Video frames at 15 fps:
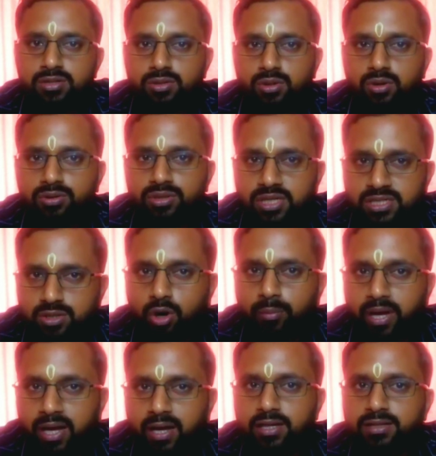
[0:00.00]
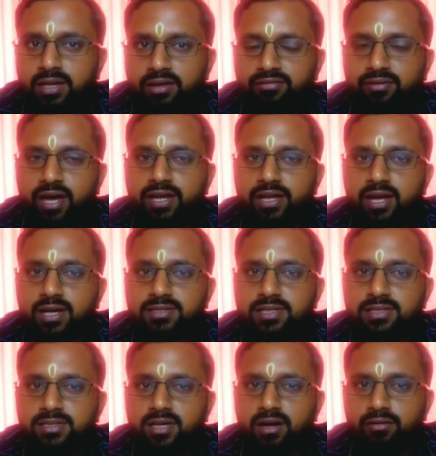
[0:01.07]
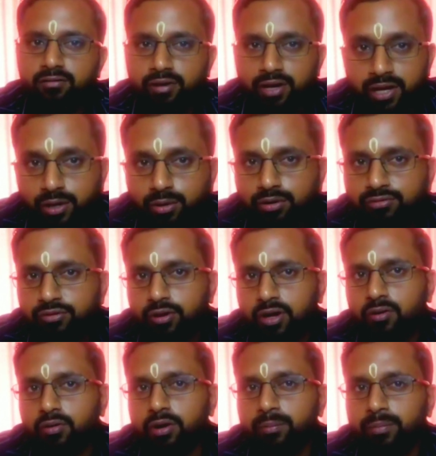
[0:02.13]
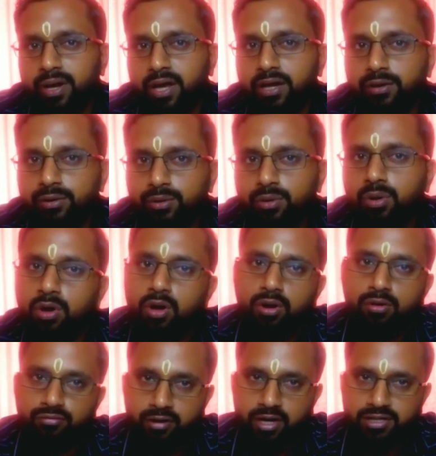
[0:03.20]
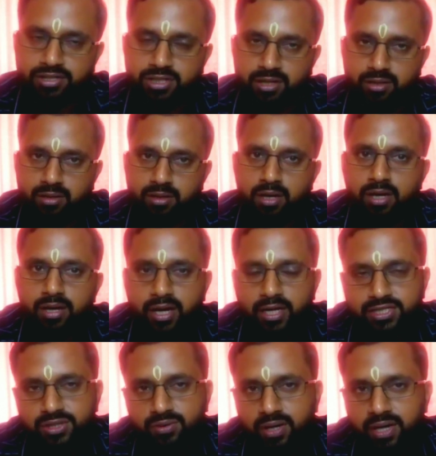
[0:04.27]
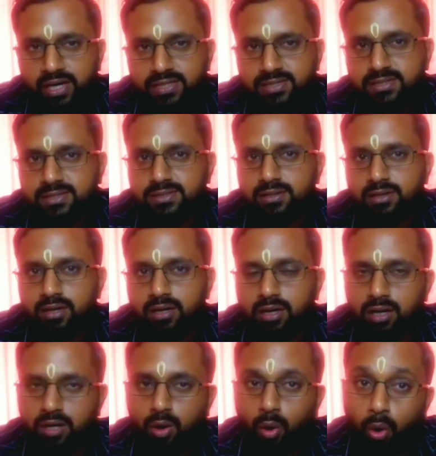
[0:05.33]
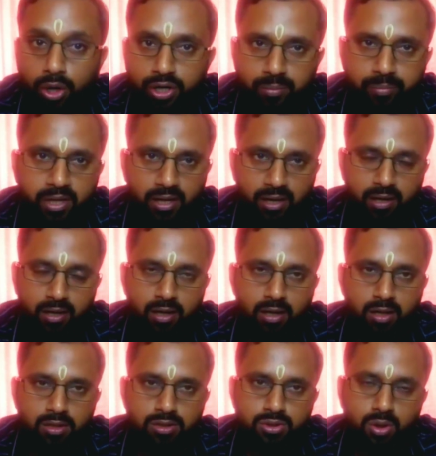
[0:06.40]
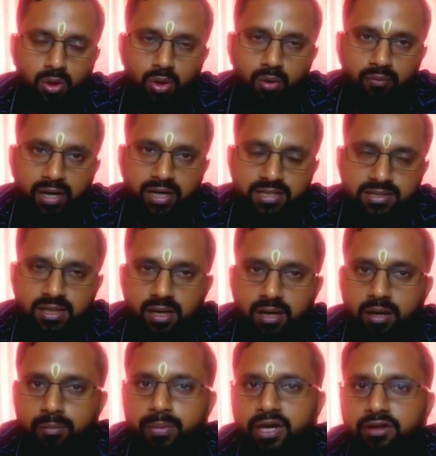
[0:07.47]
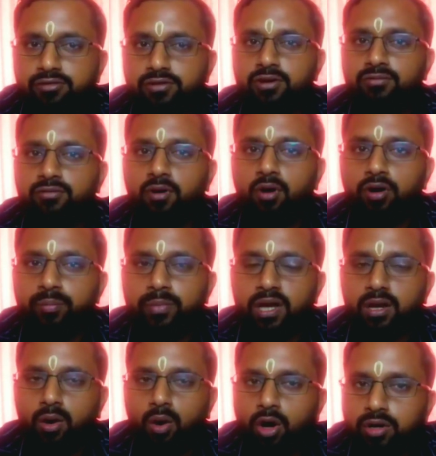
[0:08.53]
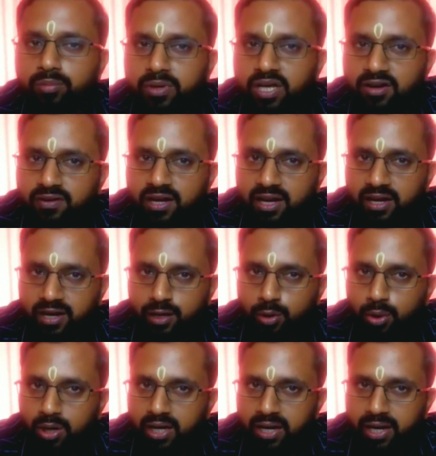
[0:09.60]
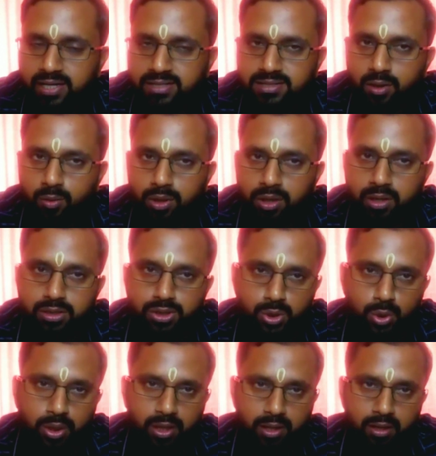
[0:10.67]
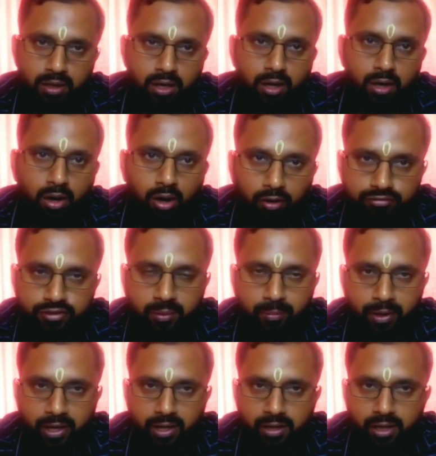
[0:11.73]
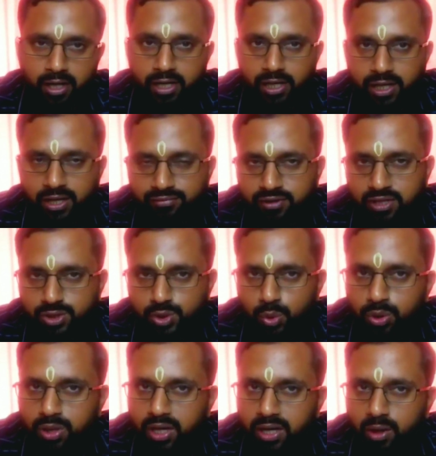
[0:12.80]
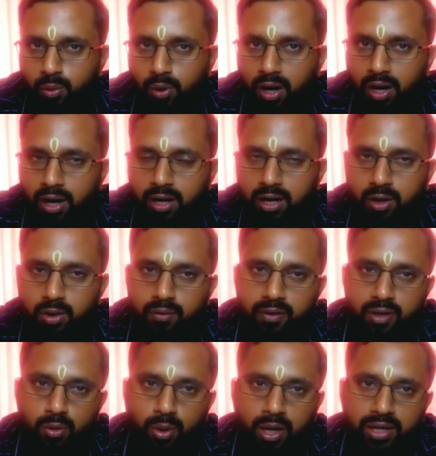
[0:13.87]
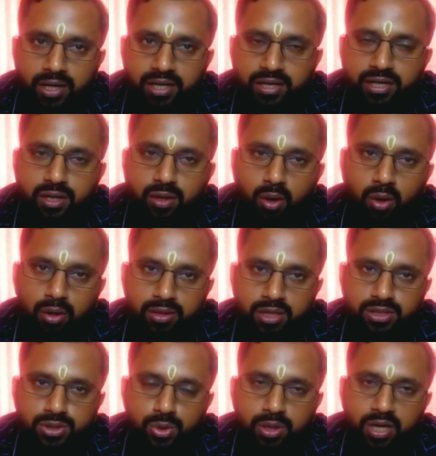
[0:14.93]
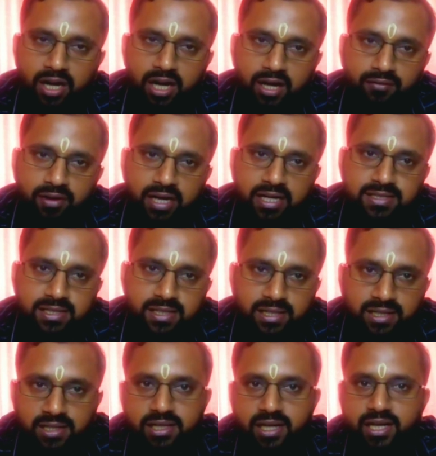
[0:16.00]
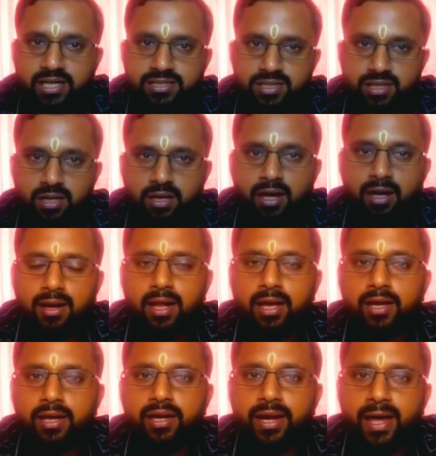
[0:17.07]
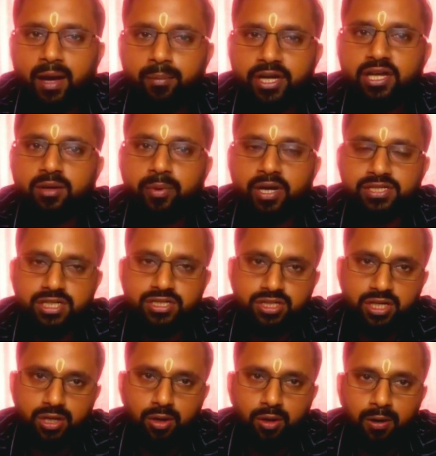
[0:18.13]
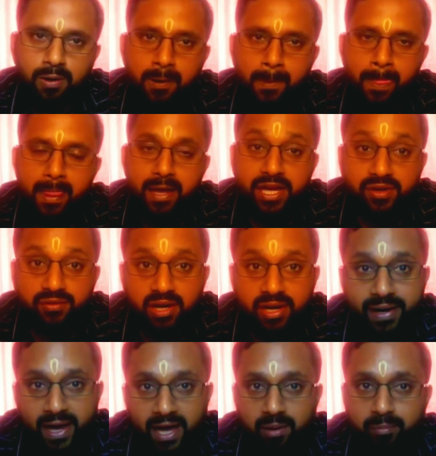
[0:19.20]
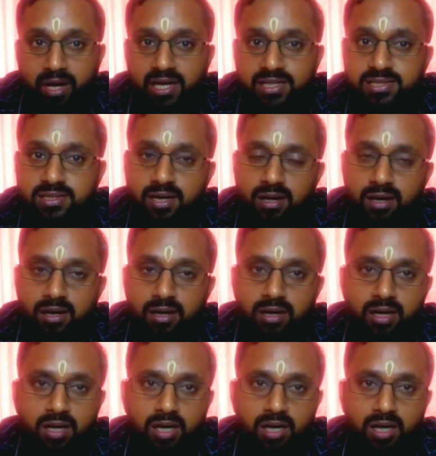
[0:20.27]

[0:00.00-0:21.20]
So these omega-3 fatty acids are very good for our brain to function. Next one is oatmeal. So what is the benefit of oatmeal? Oatmeal will regularize our sugar of the brain. If the sugar quantity or the sugar level is increased, like in diabetic patients and all, it will damage the